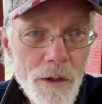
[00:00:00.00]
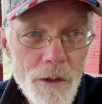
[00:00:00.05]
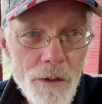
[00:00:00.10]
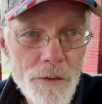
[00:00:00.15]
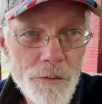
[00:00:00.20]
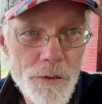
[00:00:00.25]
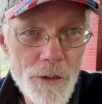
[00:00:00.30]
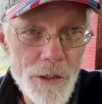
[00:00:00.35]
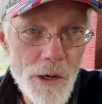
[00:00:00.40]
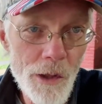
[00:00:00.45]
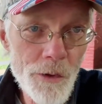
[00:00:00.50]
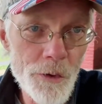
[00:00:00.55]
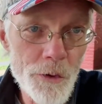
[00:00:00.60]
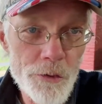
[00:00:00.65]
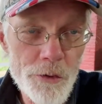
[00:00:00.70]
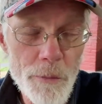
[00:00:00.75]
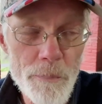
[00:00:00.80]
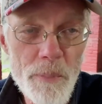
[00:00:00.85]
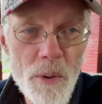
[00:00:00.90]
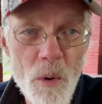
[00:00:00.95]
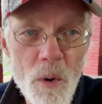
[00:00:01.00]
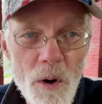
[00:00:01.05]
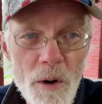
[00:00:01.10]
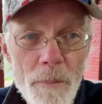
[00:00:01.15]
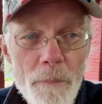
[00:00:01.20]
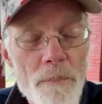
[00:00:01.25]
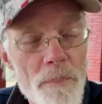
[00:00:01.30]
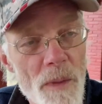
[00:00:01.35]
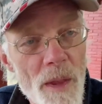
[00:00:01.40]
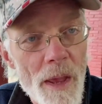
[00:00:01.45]
the other
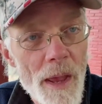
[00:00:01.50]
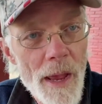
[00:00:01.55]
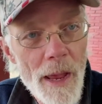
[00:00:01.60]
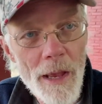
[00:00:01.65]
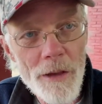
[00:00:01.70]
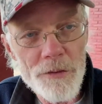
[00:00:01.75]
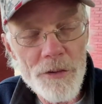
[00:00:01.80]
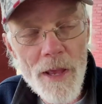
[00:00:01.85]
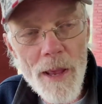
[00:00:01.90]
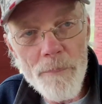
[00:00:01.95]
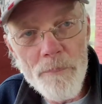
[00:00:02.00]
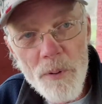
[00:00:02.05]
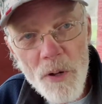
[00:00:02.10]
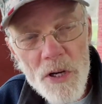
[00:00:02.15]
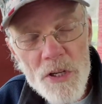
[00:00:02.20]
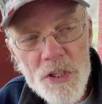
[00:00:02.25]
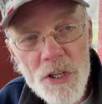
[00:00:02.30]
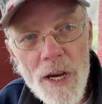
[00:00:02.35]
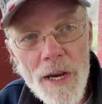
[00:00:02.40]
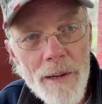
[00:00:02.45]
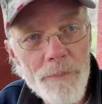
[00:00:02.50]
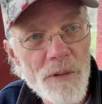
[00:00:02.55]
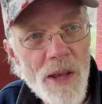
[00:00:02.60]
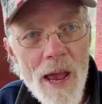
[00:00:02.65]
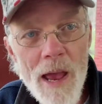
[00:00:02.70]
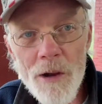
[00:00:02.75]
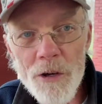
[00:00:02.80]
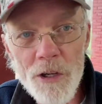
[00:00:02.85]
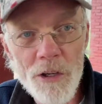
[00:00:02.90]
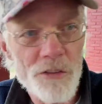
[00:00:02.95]
support, as that bridge came
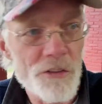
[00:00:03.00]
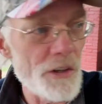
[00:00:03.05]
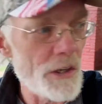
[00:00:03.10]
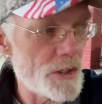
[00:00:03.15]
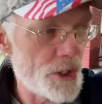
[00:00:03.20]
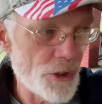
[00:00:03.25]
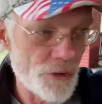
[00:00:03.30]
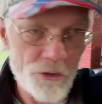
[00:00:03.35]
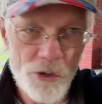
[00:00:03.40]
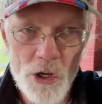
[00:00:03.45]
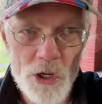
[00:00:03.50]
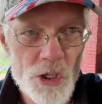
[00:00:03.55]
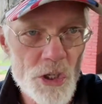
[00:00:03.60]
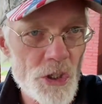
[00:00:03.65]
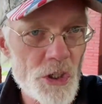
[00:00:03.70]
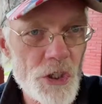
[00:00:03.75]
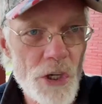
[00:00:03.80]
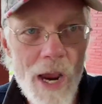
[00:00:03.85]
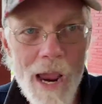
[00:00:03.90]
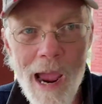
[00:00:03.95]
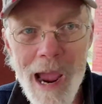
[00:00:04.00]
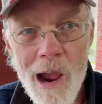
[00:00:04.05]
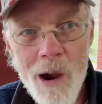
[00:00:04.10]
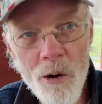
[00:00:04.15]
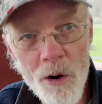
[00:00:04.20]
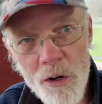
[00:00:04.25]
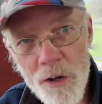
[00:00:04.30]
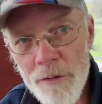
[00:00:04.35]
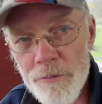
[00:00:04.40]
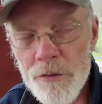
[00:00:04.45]
down. You can see just a
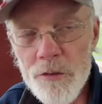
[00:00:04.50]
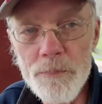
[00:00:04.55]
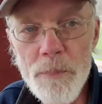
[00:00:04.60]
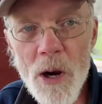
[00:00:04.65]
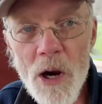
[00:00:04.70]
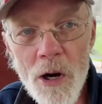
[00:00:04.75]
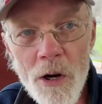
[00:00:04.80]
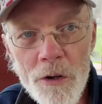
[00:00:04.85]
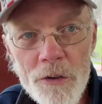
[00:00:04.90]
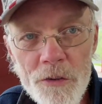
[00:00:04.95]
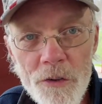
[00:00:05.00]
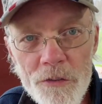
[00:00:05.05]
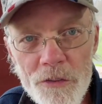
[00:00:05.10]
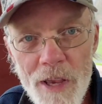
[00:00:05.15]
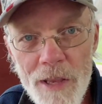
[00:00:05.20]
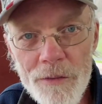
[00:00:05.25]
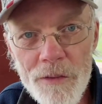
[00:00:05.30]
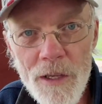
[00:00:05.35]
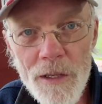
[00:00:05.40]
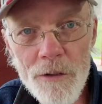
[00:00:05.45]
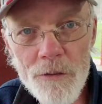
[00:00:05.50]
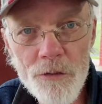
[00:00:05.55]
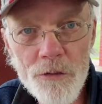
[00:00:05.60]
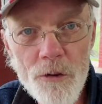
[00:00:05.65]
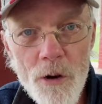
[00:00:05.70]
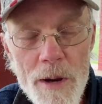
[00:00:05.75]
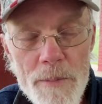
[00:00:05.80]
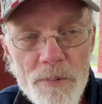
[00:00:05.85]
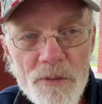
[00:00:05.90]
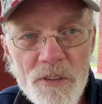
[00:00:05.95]
shower of sparks as that thing
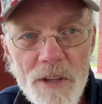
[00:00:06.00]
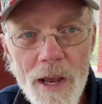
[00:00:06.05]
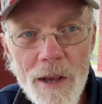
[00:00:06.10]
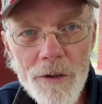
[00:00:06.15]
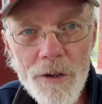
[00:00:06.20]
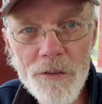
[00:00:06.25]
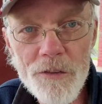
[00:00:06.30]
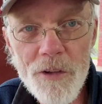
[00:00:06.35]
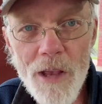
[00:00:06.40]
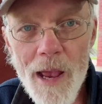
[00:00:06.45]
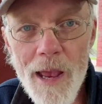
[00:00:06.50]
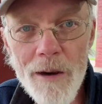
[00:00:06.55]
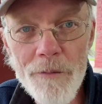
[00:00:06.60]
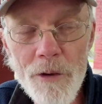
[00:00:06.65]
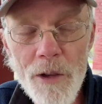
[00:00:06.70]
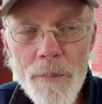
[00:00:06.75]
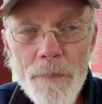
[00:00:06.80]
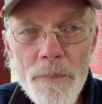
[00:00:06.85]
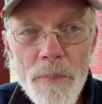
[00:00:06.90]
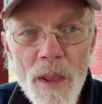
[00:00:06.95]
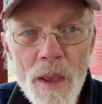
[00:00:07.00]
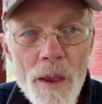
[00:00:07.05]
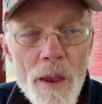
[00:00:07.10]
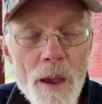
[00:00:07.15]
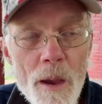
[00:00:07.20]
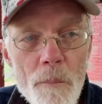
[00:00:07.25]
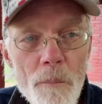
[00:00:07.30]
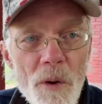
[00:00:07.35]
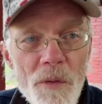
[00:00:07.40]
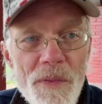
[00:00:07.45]
scrapes down the side of it.
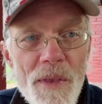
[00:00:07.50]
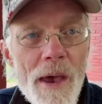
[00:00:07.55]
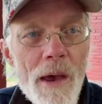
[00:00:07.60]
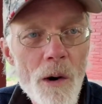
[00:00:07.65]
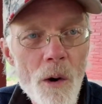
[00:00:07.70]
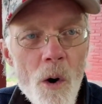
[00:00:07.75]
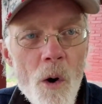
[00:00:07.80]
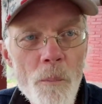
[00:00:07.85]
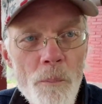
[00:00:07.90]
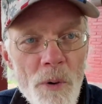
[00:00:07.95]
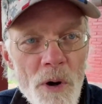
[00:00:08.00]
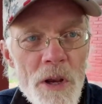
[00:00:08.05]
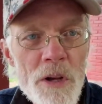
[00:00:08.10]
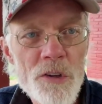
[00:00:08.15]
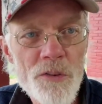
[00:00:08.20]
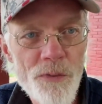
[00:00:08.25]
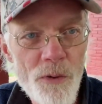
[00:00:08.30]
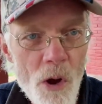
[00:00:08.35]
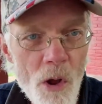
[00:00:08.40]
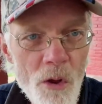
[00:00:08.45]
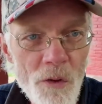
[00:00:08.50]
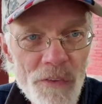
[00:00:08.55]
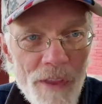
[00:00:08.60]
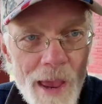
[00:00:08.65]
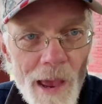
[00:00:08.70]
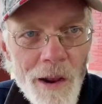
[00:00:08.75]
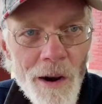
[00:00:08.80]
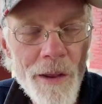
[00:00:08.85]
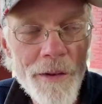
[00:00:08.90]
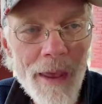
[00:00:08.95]
But that whole bridge falling
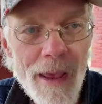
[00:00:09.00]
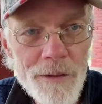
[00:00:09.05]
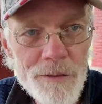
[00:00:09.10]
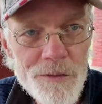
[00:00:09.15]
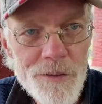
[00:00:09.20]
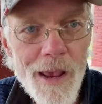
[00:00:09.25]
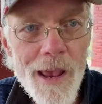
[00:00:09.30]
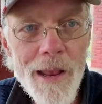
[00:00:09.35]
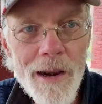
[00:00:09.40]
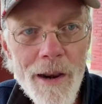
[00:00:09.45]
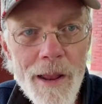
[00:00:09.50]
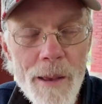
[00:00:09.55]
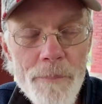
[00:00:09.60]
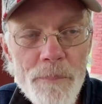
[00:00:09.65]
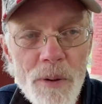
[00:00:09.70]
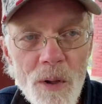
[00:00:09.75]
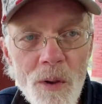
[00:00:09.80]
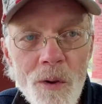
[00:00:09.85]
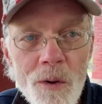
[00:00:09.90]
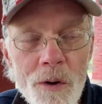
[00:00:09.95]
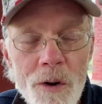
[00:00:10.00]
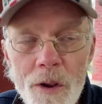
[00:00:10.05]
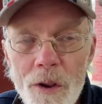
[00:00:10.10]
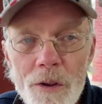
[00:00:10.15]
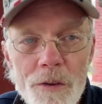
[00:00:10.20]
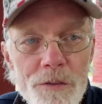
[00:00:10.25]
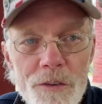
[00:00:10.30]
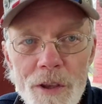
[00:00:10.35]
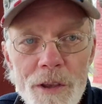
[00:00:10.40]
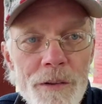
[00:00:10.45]
down on that side of that pillar
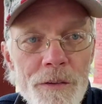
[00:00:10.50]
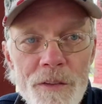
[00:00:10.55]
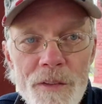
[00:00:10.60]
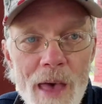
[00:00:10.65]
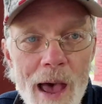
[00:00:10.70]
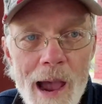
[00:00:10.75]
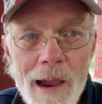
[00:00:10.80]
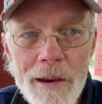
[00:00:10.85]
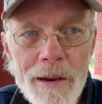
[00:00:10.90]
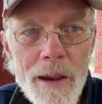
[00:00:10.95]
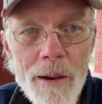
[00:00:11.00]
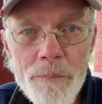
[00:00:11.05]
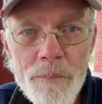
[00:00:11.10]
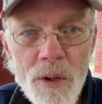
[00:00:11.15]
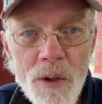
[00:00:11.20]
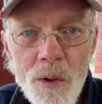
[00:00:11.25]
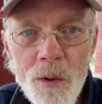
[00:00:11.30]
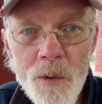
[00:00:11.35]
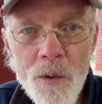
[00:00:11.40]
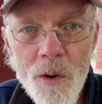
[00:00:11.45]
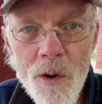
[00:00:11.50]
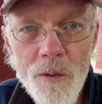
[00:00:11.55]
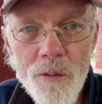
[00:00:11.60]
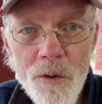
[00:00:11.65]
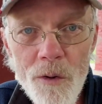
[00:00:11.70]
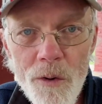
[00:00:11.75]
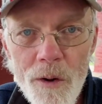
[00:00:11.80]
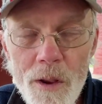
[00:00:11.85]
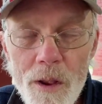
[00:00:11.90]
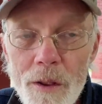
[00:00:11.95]
didn't knock that pillar
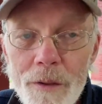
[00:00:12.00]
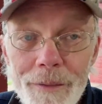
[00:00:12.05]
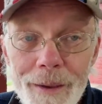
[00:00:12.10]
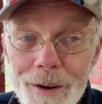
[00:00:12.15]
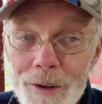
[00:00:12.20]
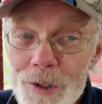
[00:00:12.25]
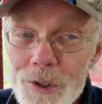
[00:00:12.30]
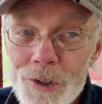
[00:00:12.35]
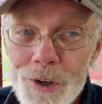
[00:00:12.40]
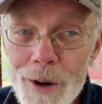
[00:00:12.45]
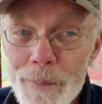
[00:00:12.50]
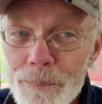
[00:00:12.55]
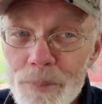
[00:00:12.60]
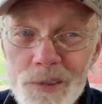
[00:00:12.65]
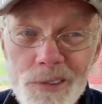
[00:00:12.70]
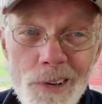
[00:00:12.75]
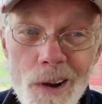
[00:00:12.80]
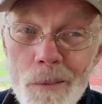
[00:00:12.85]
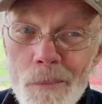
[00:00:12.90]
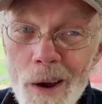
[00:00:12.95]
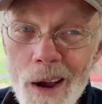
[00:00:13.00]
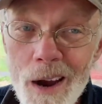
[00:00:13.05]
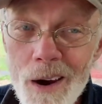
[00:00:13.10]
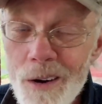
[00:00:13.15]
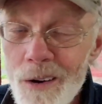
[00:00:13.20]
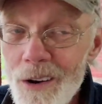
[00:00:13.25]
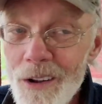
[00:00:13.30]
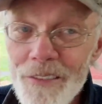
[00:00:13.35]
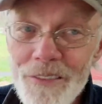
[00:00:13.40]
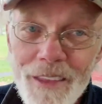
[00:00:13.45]
over. That ship
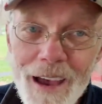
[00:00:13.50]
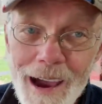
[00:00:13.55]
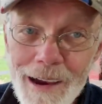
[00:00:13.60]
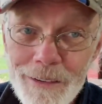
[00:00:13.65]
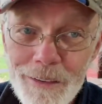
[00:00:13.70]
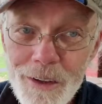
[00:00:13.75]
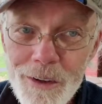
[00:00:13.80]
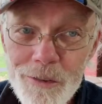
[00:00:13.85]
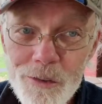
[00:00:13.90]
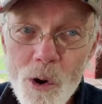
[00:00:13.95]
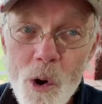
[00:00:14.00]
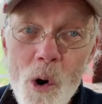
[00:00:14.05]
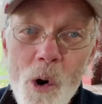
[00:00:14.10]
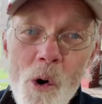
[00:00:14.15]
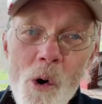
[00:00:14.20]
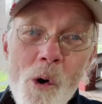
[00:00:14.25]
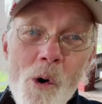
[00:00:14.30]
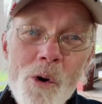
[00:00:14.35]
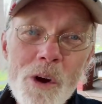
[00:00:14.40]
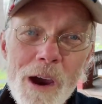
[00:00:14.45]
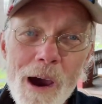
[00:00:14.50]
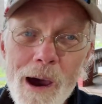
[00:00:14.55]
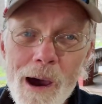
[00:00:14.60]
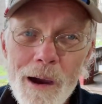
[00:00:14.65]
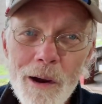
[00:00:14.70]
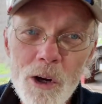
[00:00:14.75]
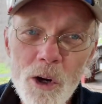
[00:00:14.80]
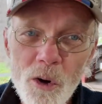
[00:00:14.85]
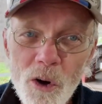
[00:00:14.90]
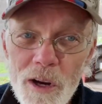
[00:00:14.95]
somehow knocked this whole
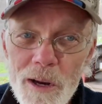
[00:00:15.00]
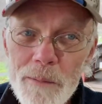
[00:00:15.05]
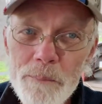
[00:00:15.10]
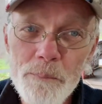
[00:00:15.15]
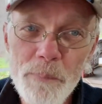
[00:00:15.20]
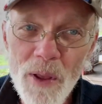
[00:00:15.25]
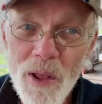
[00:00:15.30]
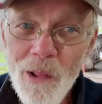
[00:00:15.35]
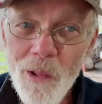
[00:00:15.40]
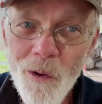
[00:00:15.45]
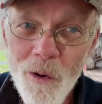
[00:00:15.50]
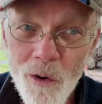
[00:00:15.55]
concrete pillar